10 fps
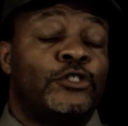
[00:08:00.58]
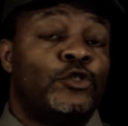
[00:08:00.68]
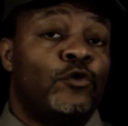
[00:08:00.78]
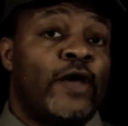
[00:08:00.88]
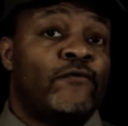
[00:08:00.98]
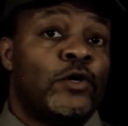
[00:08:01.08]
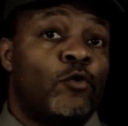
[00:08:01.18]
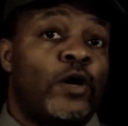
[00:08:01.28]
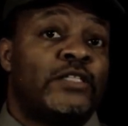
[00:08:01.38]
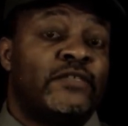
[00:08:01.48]
that you have
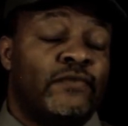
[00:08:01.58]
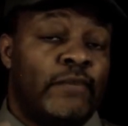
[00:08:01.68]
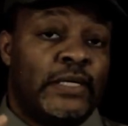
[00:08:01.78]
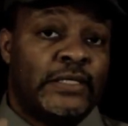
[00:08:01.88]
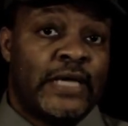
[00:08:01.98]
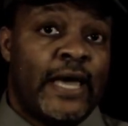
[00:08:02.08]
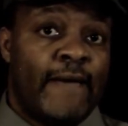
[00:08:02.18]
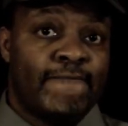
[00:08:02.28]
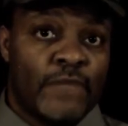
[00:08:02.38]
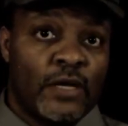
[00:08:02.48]
requested for me to
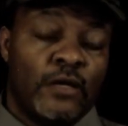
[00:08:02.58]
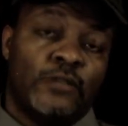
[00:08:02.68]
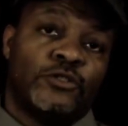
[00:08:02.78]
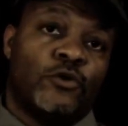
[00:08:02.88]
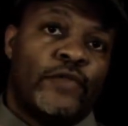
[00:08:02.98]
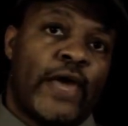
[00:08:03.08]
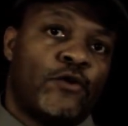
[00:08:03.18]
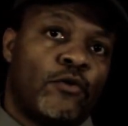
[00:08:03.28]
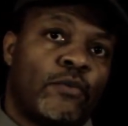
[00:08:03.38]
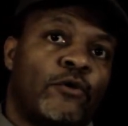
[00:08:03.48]
tab. So on that
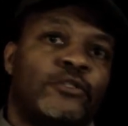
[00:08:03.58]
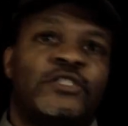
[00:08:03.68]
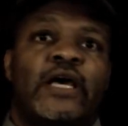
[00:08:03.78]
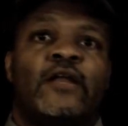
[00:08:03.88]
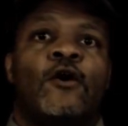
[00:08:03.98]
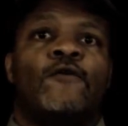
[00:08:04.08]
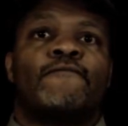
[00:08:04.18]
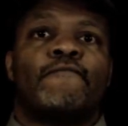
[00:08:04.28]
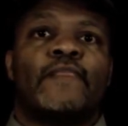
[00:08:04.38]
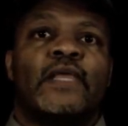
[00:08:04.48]
note, I'm going to sign off.
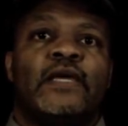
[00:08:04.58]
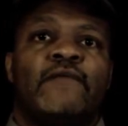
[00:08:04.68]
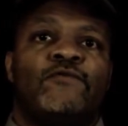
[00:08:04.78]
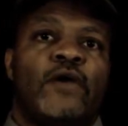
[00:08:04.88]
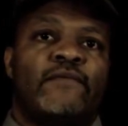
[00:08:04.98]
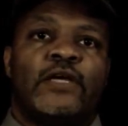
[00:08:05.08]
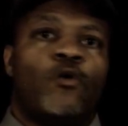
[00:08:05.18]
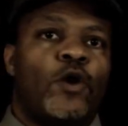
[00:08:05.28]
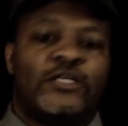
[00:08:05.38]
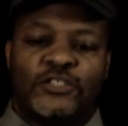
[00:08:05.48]
And if you have any
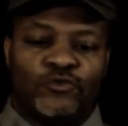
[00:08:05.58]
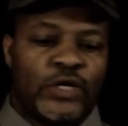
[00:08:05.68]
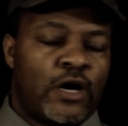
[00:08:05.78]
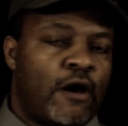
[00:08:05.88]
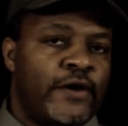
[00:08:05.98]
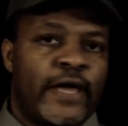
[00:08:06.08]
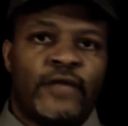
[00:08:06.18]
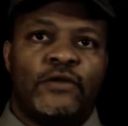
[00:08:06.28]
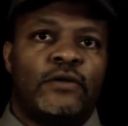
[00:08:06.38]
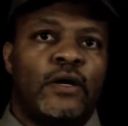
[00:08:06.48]
questions
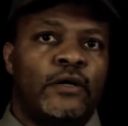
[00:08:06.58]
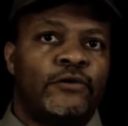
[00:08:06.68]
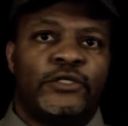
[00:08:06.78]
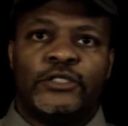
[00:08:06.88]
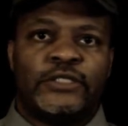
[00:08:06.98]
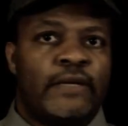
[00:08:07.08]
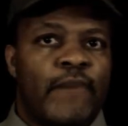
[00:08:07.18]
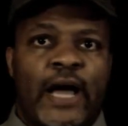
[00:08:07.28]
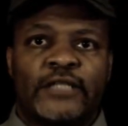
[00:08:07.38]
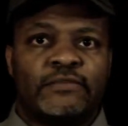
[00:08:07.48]
regarding that, you can just
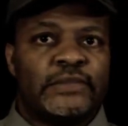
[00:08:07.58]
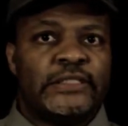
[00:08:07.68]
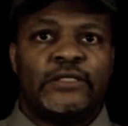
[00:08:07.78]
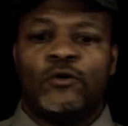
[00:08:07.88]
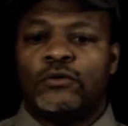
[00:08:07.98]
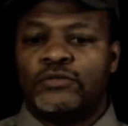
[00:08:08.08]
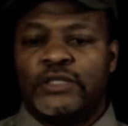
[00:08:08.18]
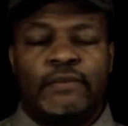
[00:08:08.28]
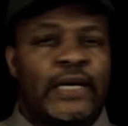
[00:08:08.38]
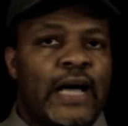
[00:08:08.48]
inbox me or
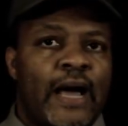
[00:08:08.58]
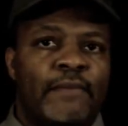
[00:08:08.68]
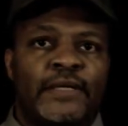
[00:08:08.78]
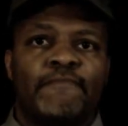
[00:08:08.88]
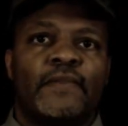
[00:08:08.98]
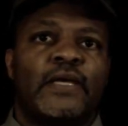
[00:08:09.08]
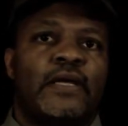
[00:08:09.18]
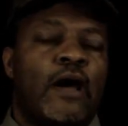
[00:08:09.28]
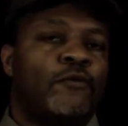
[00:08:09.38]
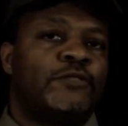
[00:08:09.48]
send me a comment,
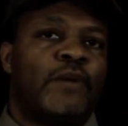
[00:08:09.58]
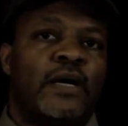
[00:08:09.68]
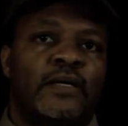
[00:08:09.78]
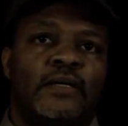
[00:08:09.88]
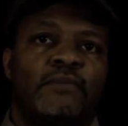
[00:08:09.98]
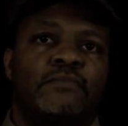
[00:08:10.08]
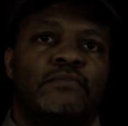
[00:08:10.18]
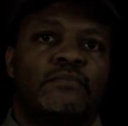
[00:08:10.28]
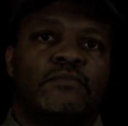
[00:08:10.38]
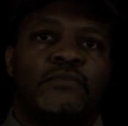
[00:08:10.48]
and I'll respond.
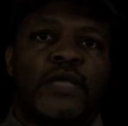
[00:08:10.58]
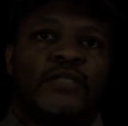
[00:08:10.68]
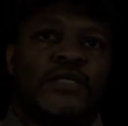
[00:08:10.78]
Thanks